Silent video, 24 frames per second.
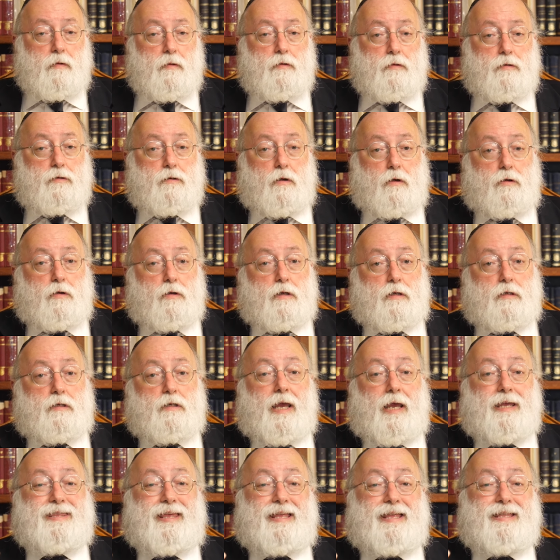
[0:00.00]
So you could
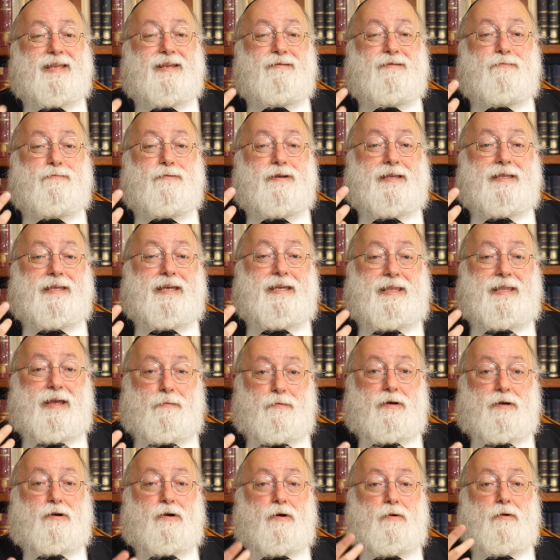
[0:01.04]
say they didn't really, they
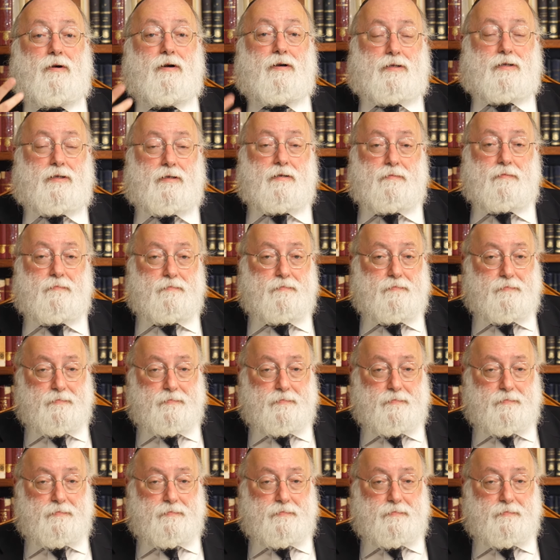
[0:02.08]
were coerced.